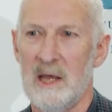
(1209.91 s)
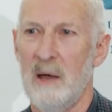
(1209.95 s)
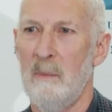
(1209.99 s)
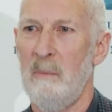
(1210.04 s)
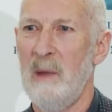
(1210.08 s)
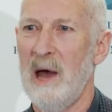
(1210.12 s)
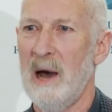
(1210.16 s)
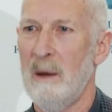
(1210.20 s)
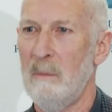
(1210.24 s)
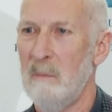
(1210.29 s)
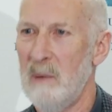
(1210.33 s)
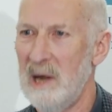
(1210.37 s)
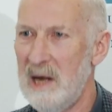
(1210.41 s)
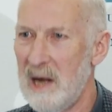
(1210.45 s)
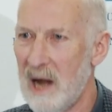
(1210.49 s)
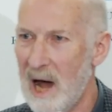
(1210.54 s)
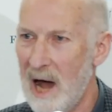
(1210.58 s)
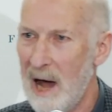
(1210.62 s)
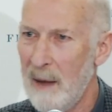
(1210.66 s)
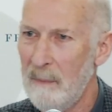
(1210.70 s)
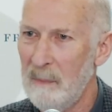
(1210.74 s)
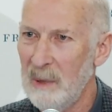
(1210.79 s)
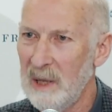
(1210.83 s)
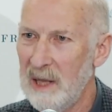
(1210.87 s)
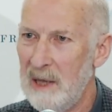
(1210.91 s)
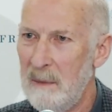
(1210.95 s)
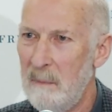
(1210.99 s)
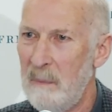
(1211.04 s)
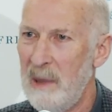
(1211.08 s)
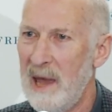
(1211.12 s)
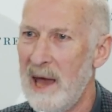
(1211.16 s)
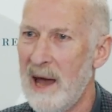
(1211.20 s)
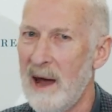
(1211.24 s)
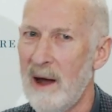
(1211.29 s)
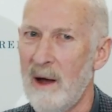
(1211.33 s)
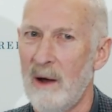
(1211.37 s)
about monopoly
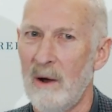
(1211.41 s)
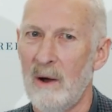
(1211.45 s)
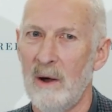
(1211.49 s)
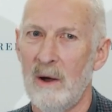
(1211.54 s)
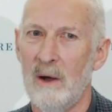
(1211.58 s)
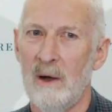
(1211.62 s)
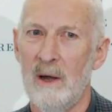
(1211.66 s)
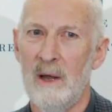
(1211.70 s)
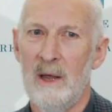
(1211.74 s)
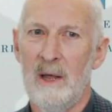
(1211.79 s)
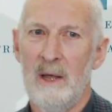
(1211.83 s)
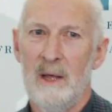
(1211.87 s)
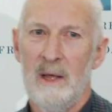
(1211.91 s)
power,